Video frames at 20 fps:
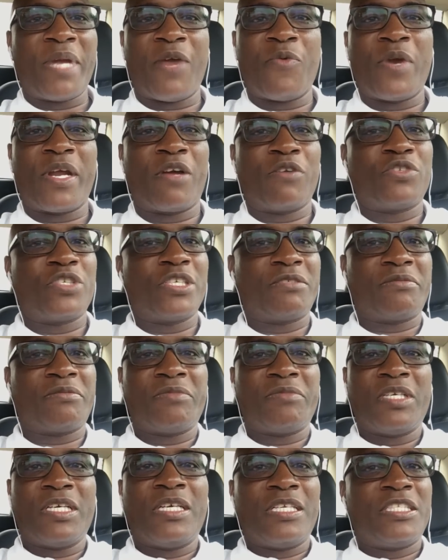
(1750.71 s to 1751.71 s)
hey, Enrico,
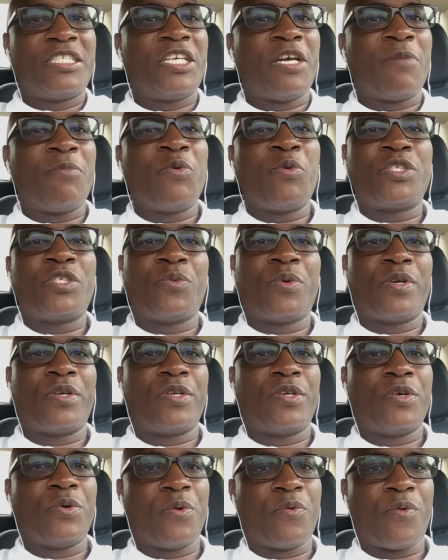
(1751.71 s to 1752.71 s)
just tell me what you want
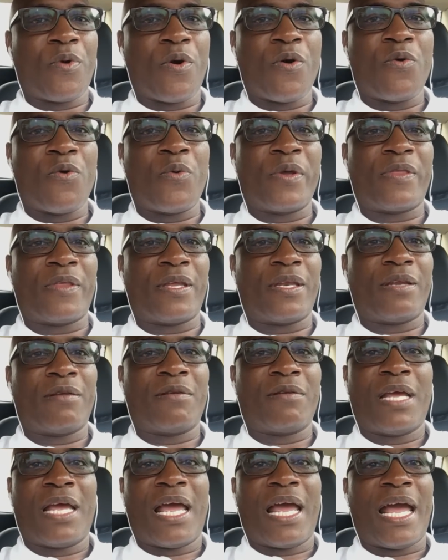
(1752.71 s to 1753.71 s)
to do and roll with
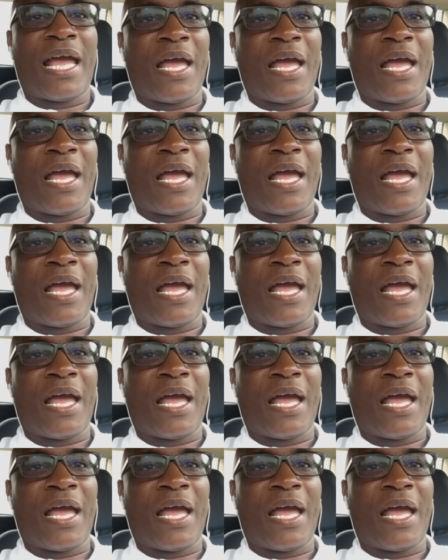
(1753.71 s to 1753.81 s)
it.